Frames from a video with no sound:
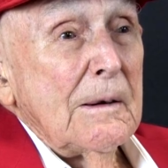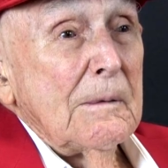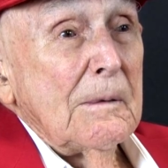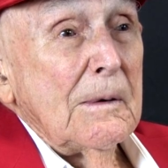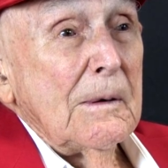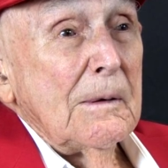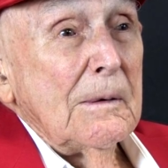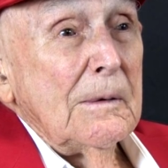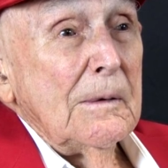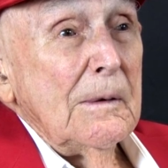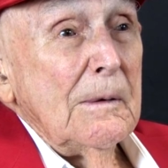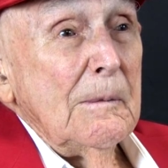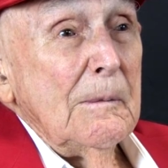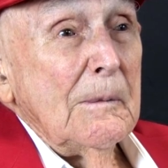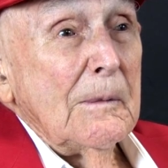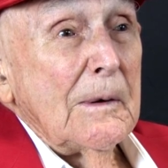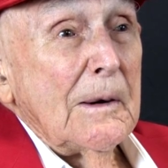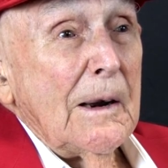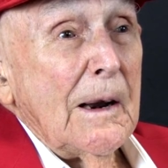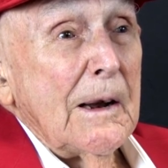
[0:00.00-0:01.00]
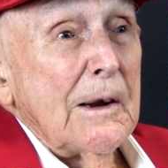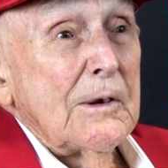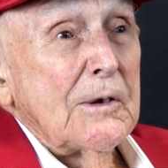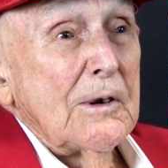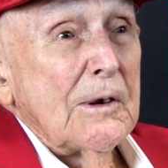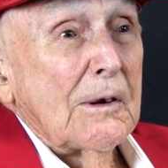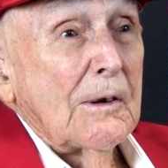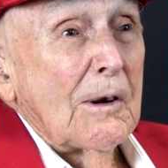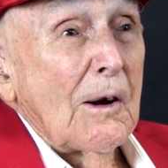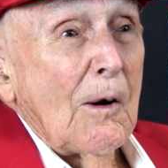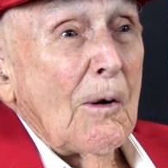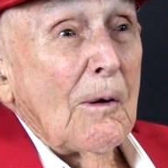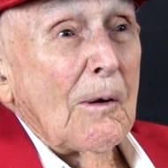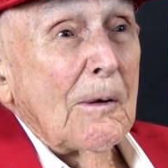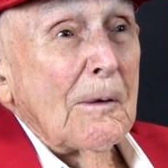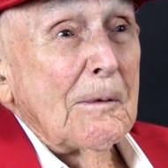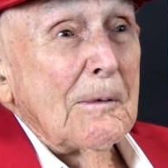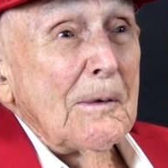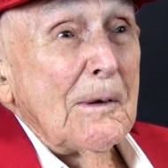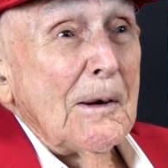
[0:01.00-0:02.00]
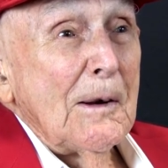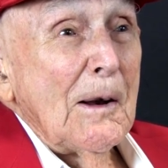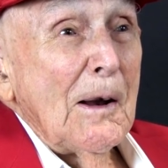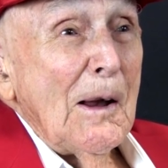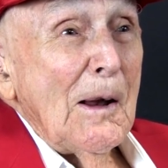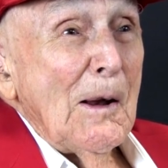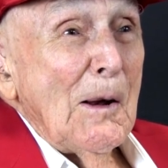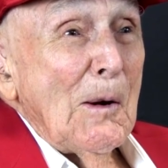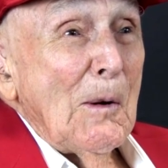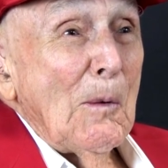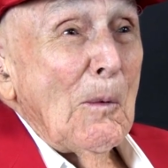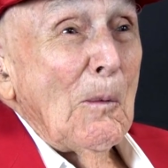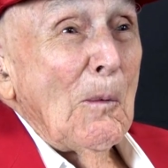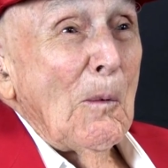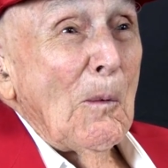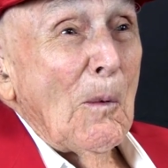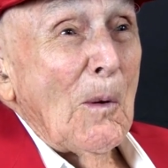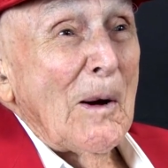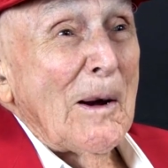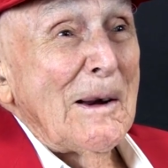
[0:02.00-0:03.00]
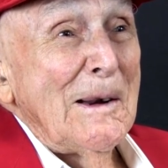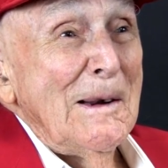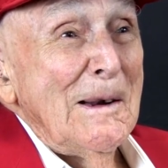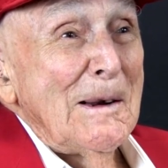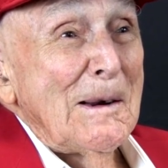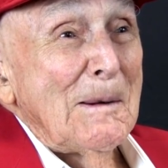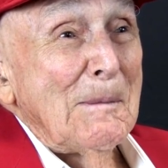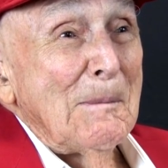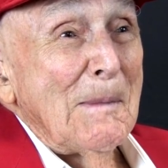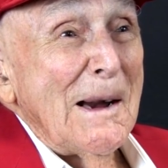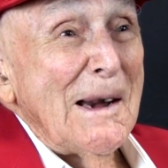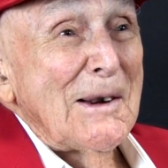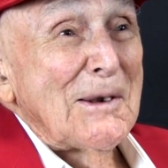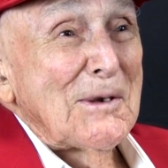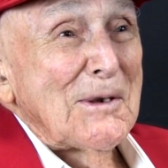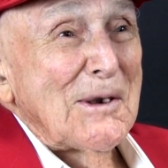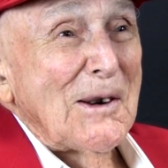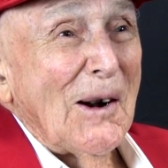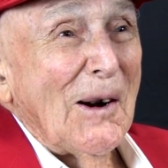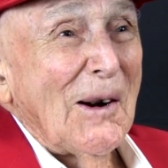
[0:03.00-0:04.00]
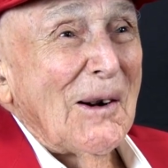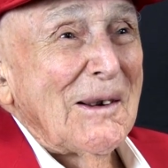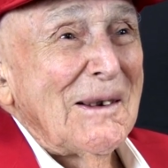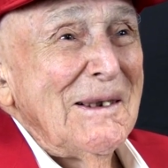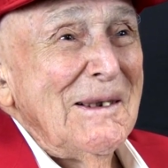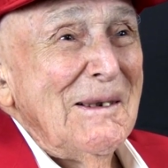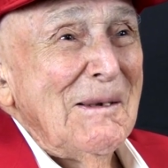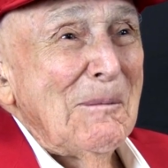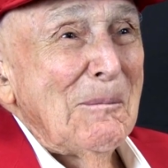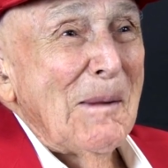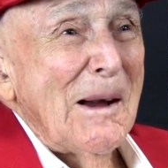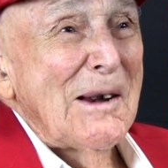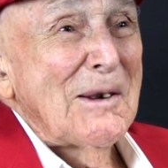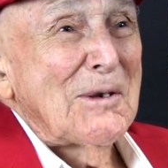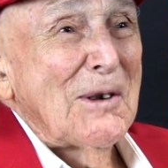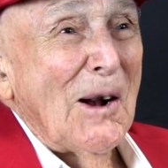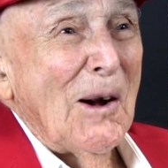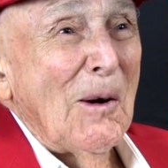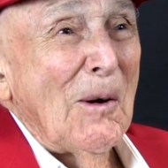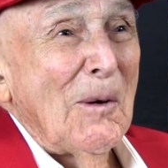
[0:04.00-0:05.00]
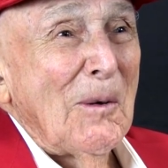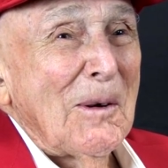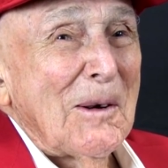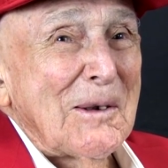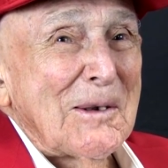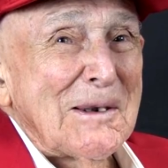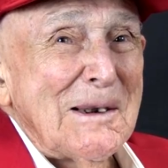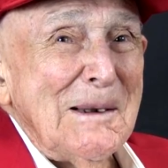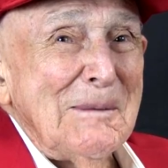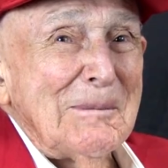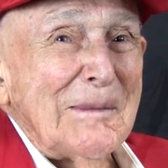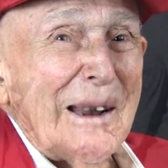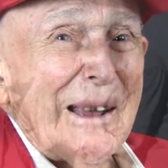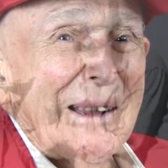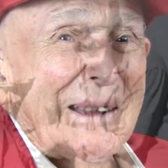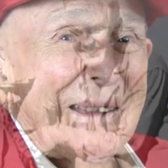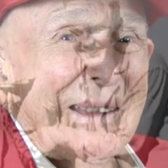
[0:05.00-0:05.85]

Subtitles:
unless you call it working in a mess hall or something like